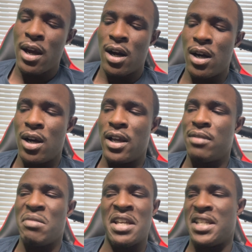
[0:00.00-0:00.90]
Uh,
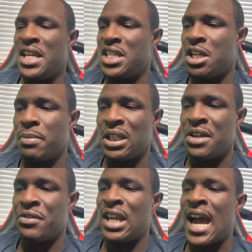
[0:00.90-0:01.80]
it's easy to
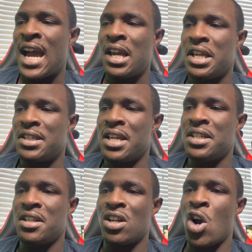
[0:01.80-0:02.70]
believe a lie. It's
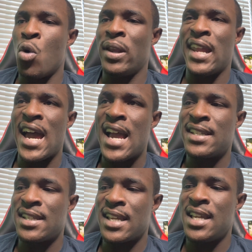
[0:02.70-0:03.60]
easy to go with lies.
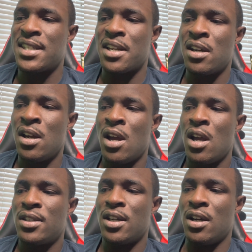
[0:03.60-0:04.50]
It's easy to
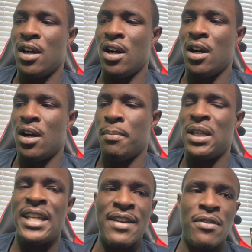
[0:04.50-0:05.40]
to uh,
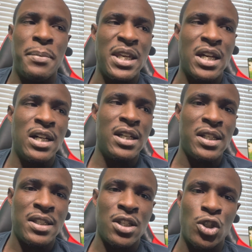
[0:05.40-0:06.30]
believe it
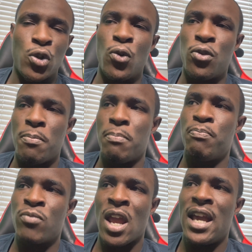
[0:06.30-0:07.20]
because the truth
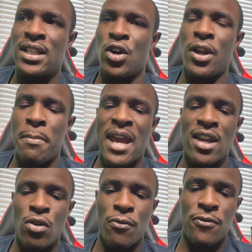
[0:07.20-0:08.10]
is going to make
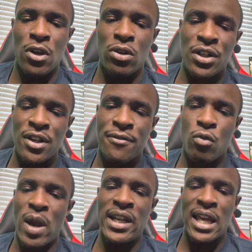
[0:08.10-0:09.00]
you feel a different
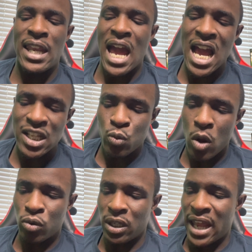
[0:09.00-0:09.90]
way that lies
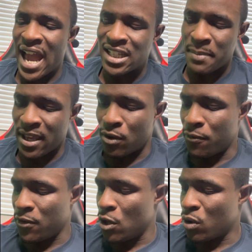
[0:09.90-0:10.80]
won't. The lies make you
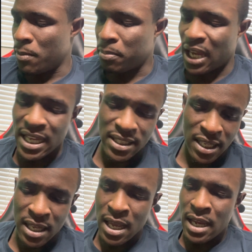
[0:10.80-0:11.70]
feel
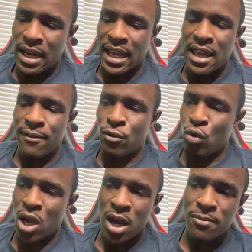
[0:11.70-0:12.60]
complacent. They give you
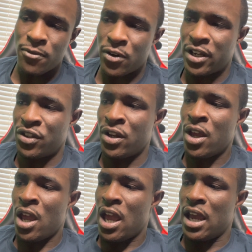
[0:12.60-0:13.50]
comfort and
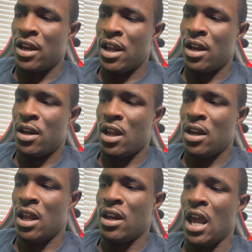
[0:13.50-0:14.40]
and, and, and,
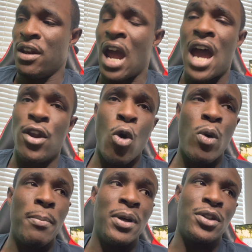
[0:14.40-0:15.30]
and, and, not
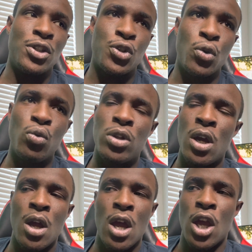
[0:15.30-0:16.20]
knowing, but the truth,
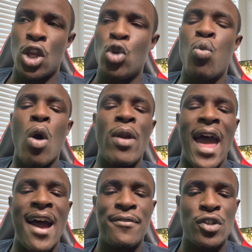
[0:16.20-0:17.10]
you won't
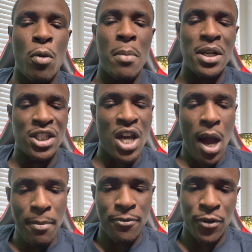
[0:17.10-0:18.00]
have so much
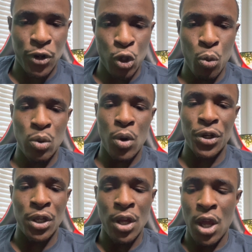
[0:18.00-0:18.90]
comfort. You would want
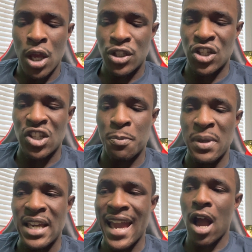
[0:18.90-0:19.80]
to, to
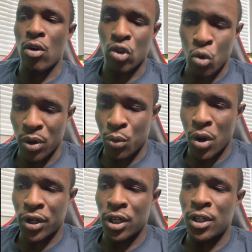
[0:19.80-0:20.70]
speak out. You would
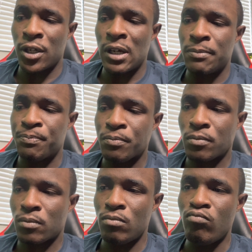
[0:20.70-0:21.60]
want to, um,
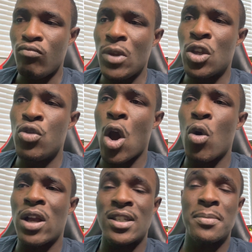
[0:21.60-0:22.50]
you
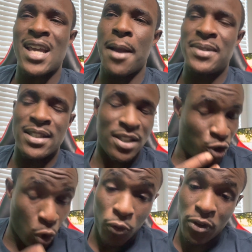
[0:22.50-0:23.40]
know, sometimes
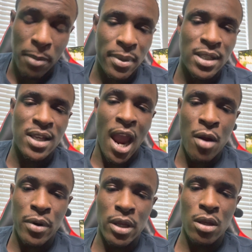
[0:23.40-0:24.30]
truth can be
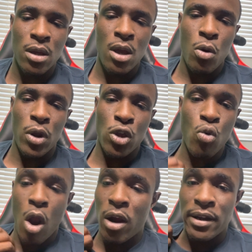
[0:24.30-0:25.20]
scary when you
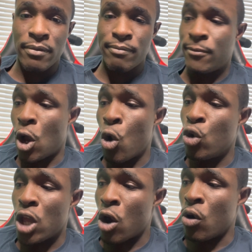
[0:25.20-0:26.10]
aren't know who
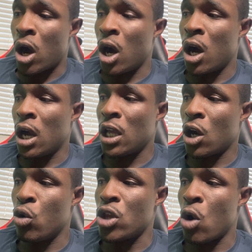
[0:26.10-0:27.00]
your, uh,
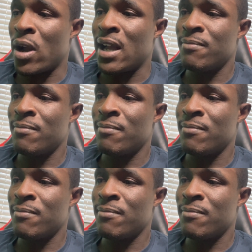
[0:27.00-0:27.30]
who your,